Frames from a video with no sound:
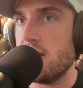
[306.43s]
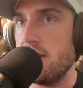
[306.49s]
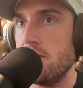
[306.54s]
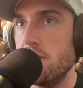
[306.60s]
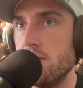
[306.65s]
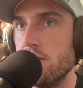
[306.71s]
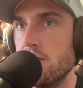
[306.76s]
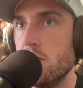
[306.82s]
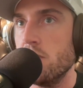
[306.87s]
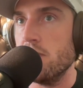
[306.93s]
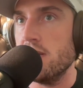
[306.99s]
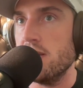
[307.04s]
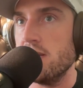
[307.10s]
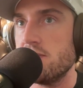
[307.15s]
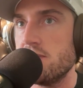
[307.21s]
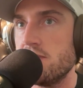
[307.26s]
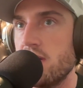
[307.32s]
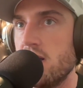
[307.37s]
I don't know that
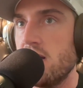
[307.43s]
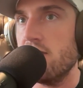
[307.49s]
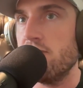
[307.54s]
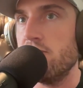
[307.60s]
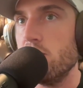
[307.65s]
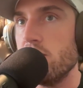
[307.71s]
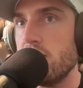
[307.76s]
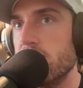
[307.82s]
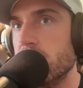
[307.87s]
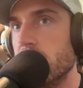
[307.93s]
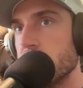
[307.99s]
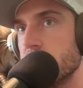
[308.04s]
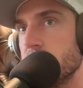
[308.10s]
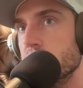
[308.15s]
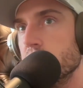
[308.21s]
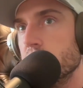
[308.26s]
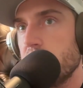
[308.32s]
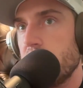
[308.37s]
it's fully
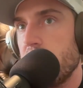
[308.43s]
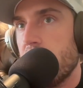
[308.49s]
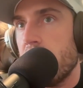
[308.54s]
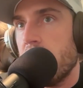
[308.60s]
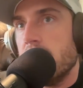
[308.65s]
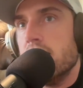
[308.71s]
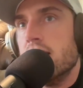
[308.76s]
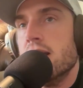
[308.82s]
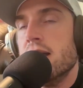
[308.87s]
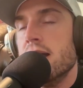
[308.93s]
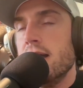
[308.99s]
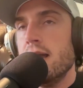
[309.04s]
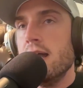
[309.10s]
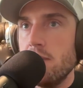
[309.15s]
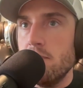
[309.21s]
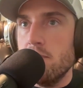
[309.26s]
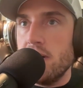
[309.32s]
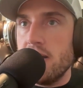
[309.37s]
functional yet,
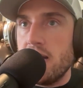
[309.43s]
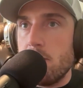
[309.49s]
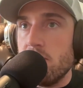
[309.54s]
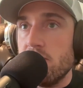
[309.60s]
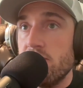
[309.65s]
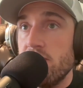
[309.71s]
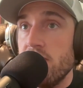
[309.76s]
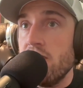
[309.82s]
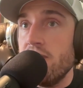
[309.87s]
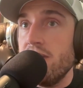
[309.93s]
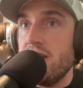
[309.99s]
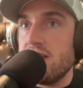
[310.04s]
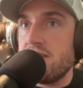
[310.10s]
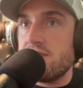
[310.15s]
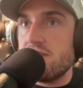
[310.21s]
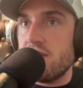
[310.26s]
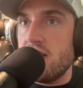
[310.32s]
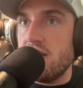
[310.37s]
but I'm very
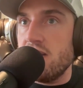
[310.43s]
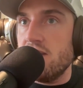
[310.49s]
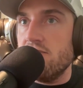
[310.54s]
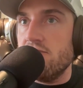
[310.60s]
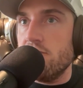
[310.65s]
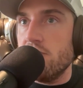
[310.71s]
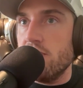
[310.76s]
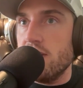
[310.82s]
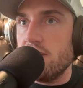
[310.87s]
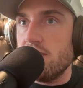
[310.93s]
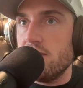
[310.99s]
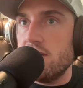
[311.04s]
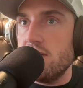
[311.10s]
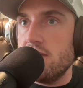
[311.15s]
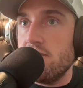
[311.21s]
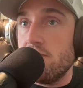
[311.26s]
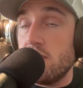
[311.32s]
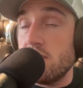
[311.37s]
excited for
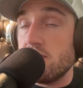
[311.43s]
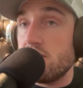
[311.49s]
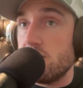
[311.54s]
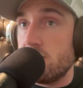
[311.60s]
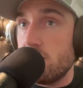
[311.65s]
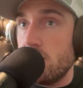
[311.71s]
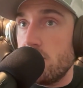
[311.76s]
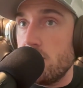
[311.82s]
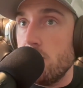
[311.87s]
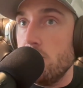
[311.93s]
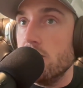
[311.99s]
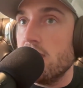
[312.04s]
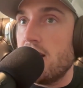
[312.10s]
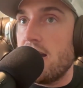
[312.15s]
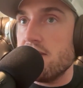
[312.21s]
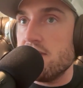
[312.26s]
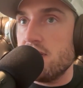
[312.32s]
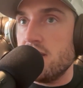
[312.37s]
us to start
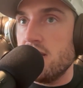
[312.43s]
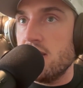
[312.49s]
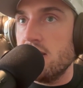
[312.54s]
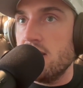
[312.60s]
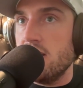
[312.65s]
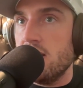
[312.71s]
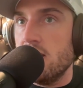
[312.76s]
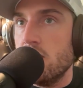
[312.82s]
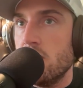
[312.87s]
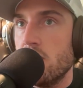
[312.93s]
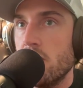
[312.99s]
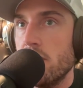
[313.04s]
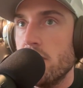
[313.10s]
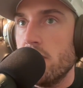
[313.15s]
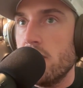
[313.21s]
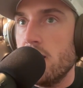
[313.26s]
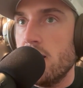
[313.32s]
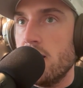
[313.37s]
utilizing it in
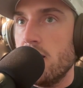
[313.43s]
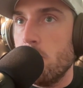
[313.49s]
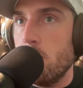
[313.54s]
our